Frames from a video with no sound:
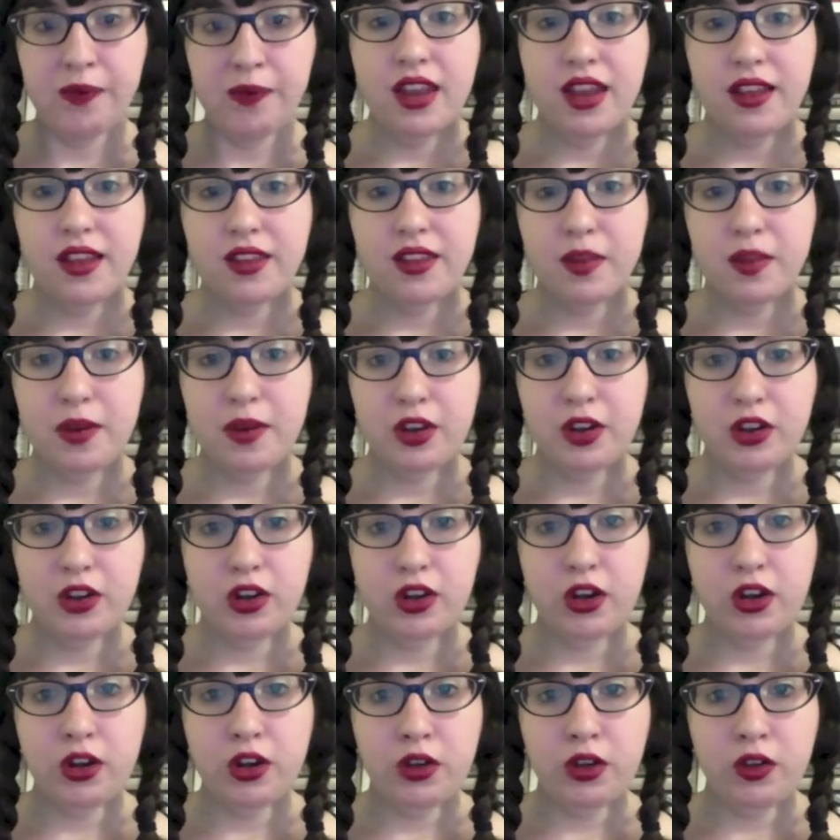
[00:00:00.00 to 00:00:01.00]
It is about a
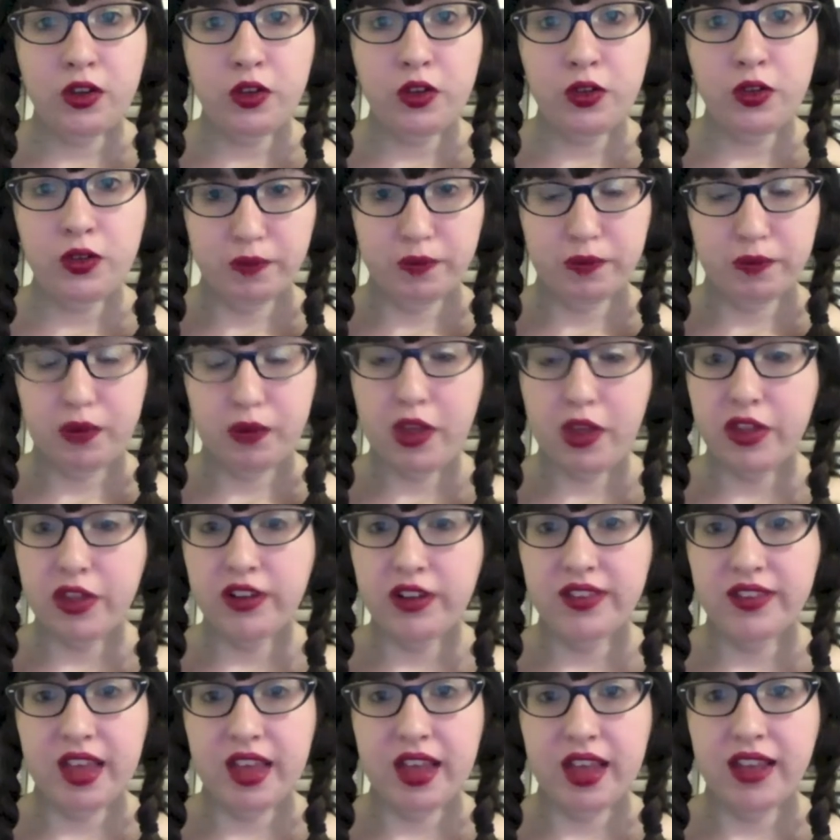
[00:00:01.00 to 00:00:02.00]
girl whose brother
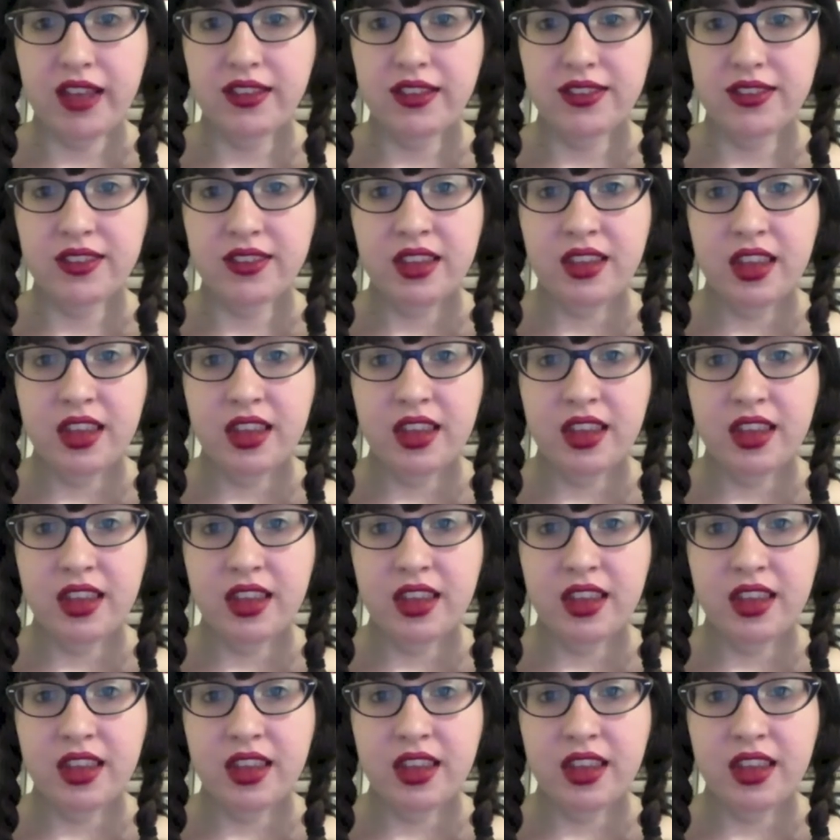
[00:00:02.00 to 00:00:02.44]
dies,